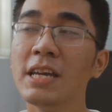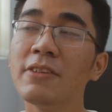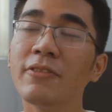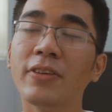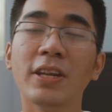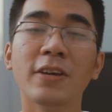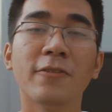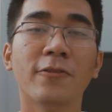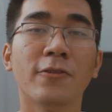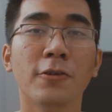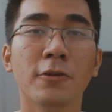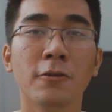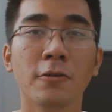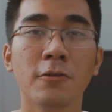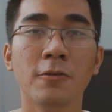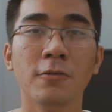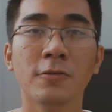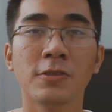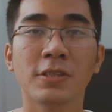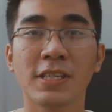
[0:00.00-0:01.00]
even if
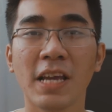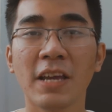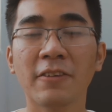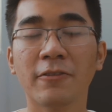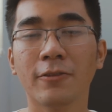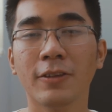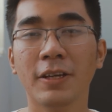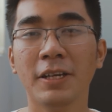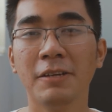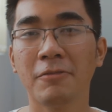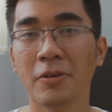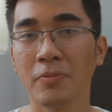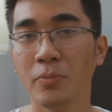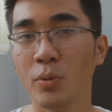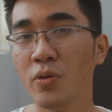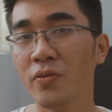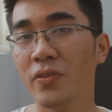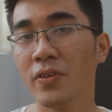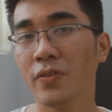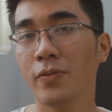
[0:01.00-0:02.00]
you safely
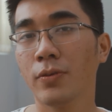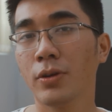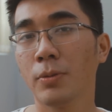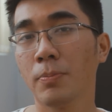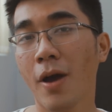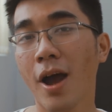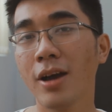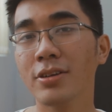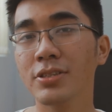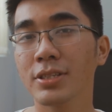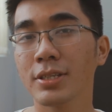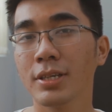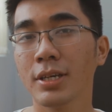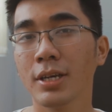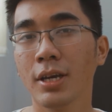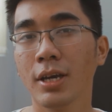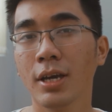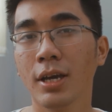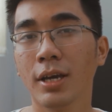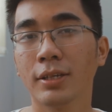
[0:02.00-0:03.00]
remove it from the box,
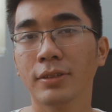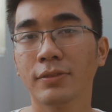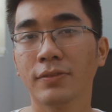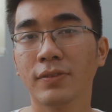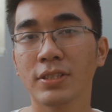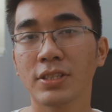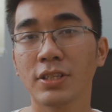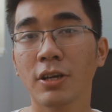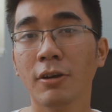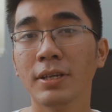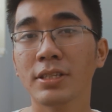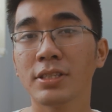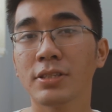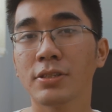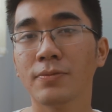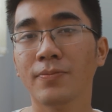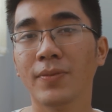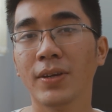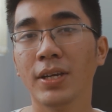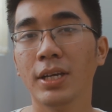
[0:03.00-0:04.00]
there's going
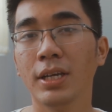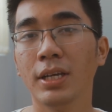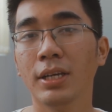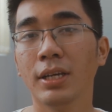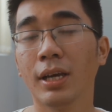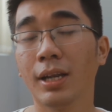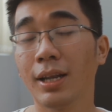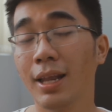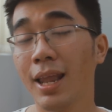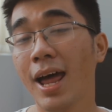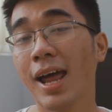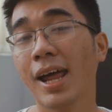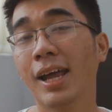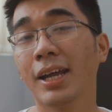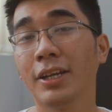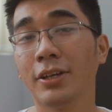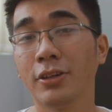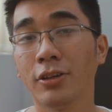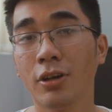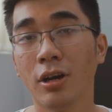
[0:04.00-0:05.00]
to be a
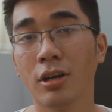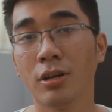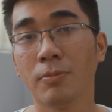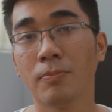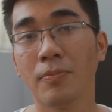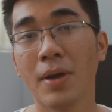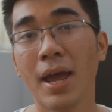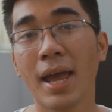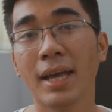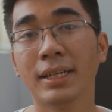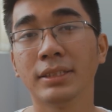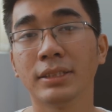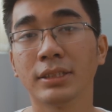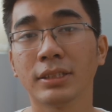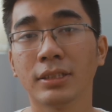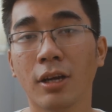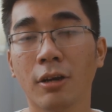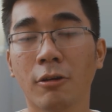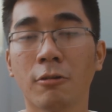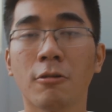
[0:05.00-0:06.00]
line on a band
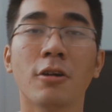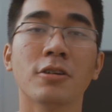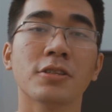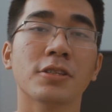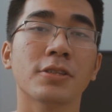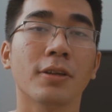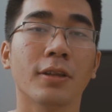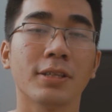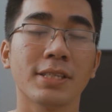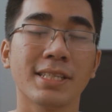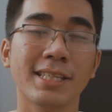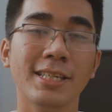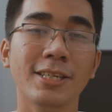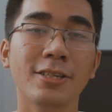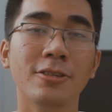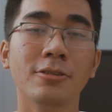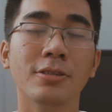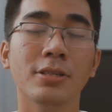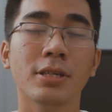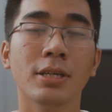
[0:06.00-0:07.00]
across the
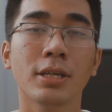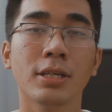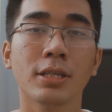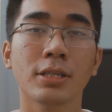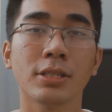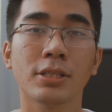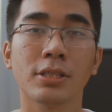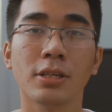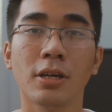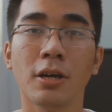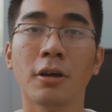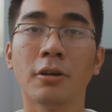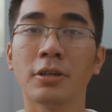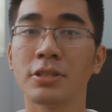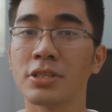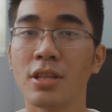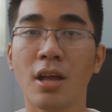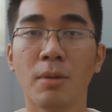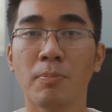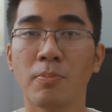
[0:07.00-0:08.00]
seal, so
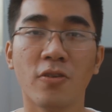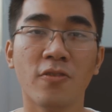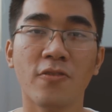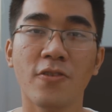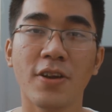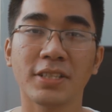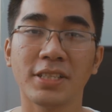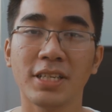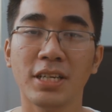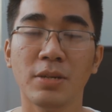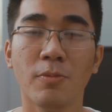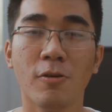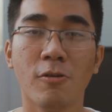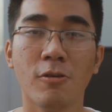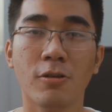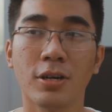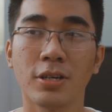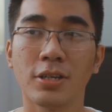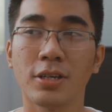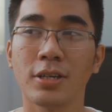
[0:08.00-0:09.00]
it's not perfect
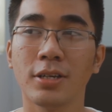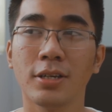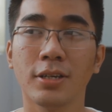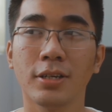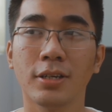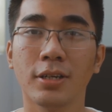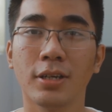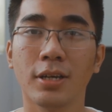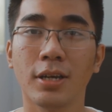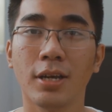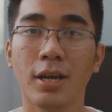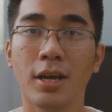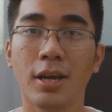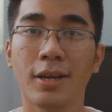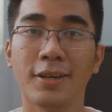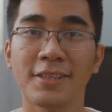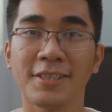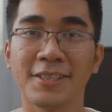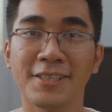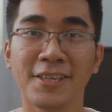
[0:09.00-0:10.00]
anymore.
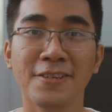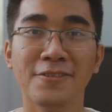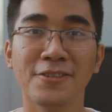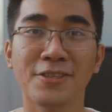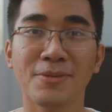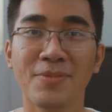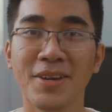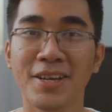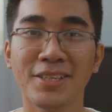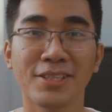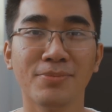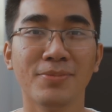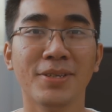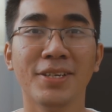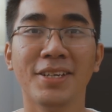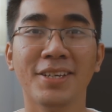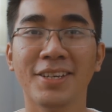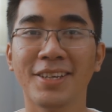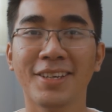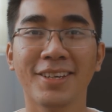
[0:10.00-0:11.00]
And seals are meant to
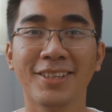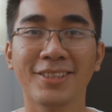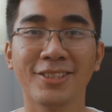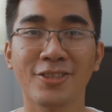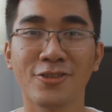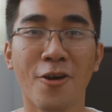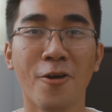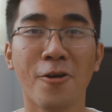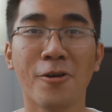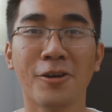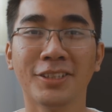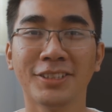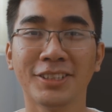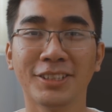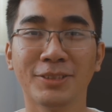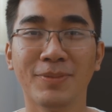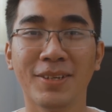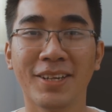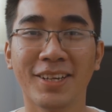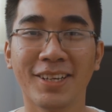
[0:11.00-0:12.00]
be torn,
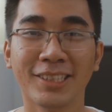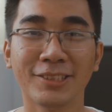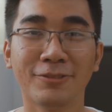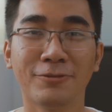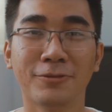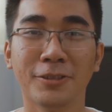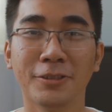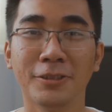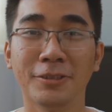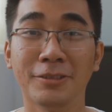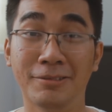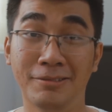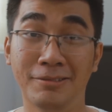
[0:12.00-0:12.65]
to be cut through.